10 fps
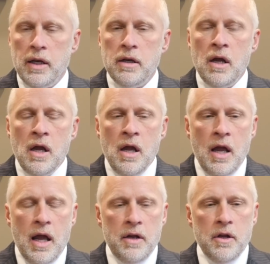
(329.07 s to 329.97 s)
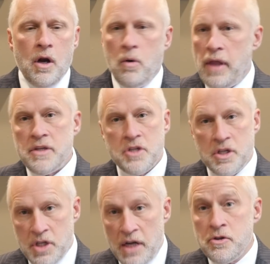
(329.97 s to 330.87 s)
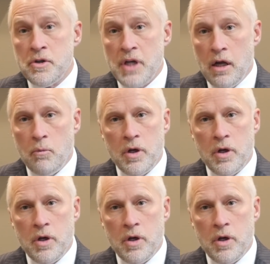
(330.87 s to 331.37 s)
And you know, that's just Chestertown.